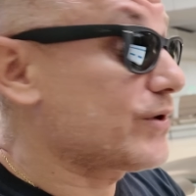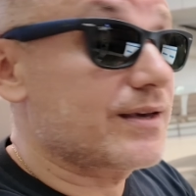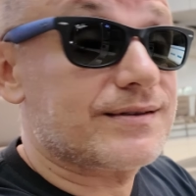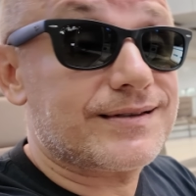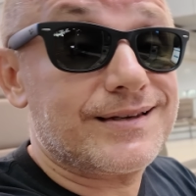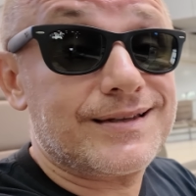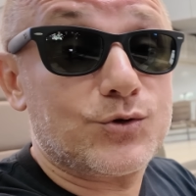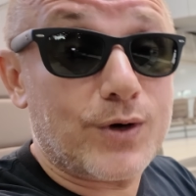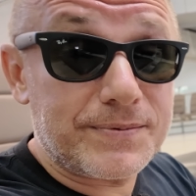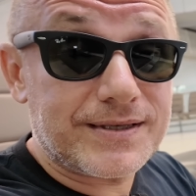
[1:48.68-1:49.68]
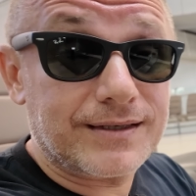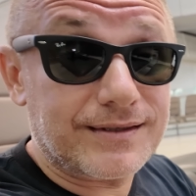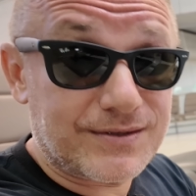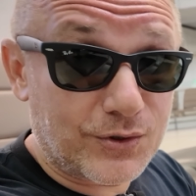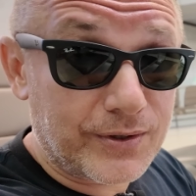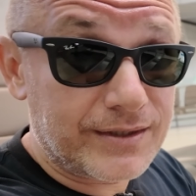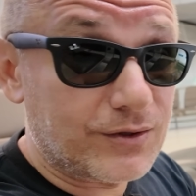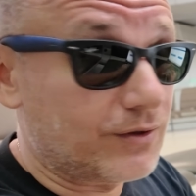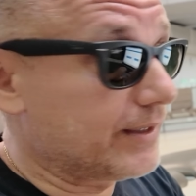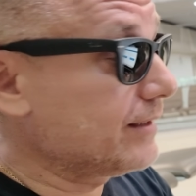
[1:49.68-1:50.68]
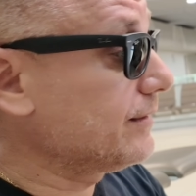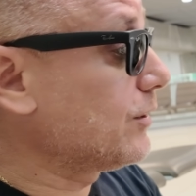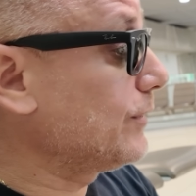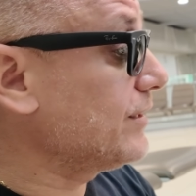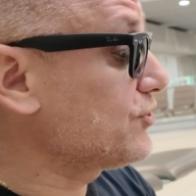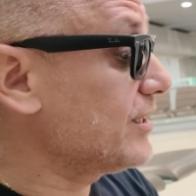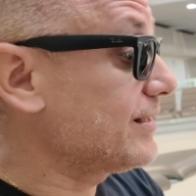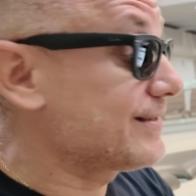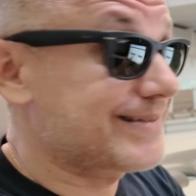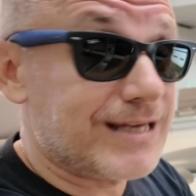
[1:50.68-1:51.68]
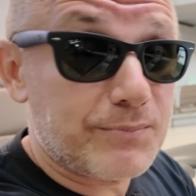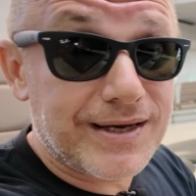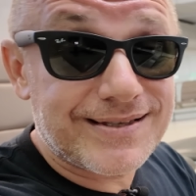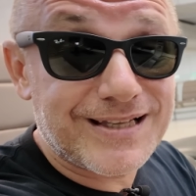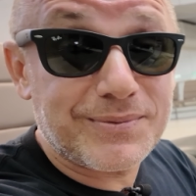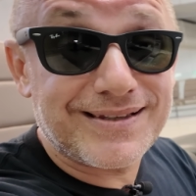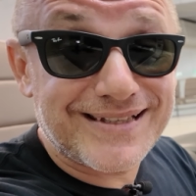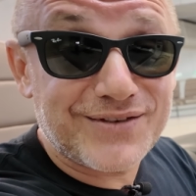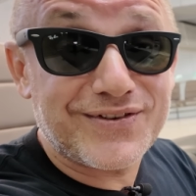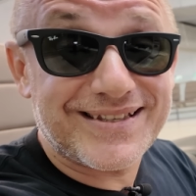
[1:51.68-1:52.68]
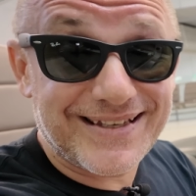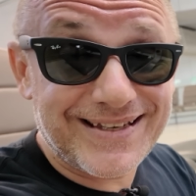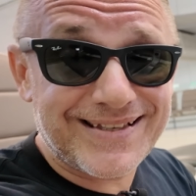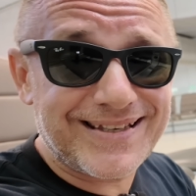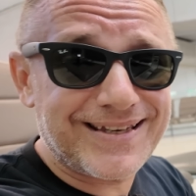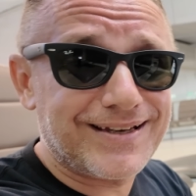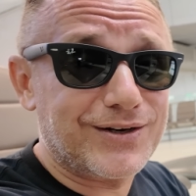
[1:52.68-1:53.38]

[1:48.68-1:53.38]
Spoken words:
you can see, the website is already online. Now let's check it step by step and see if it's easy